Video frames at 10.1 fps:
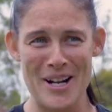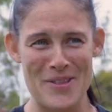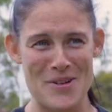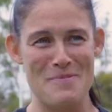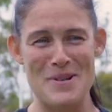I
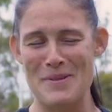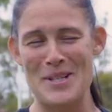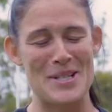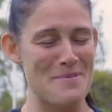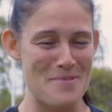thought it'd be
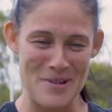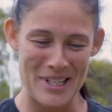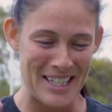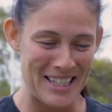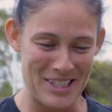
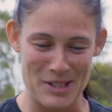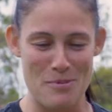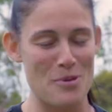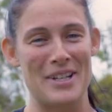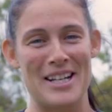simply just
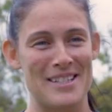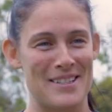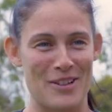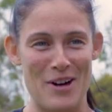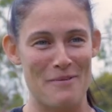put
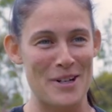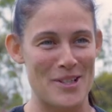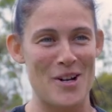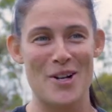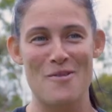these graphics
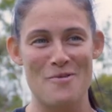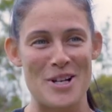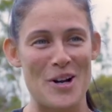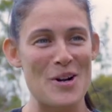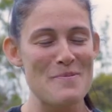on and off we
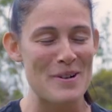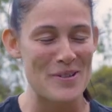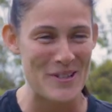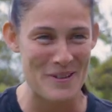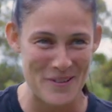go, but it
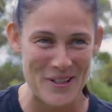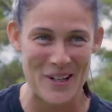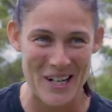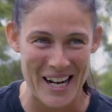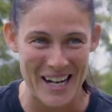was definitely a
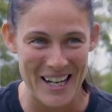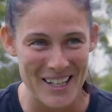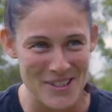lot harder.